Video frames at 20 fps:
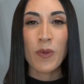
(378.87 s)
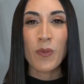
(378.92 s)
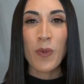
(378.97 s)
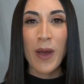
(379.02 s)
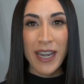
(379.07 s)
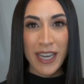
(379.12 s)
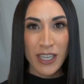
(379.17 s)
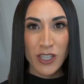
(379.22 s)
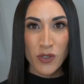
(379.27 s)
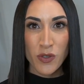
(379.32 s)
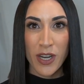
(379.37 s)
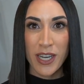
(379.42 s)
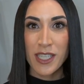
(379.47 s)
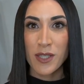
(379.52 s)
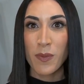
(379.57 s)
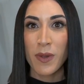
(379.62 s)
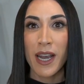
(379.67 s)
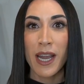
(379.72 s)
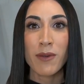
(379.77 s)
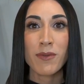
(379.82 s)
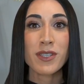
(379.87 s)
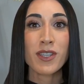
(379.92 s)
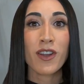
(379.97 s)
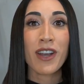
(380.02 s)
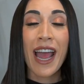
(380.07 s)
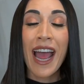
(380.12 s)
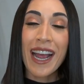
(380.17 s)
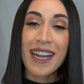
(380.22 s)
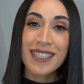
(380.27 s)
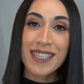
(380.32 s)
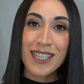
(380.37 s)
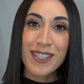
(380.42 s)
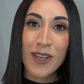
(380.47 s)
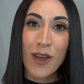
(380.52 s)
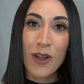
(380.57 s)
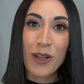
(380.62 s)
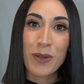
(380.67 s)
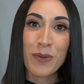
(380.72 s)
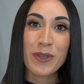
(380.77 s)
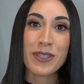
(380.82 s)
wedding dress when I was on Access
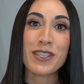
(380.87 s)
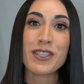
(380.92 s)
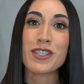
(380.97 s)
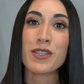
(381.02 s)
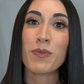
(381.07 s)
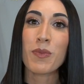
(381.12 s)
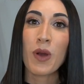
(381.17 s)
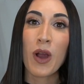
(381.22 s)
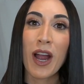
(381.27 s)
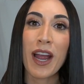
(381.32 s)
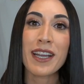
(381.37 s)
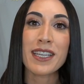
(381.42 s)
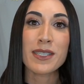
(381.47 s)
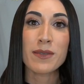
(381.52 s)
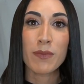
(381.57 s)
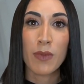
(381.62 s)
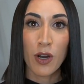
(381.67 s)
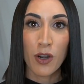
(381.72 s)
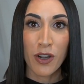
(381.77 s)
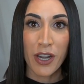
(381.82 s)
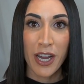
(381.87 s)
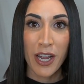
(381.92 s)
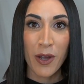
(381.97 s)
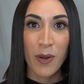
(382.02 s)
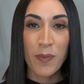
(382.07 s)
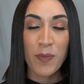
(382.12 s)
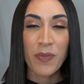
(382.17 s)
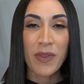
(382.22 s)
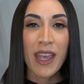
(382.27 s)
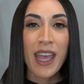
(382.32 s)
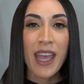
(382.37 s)
Hollywood to surprise Mario.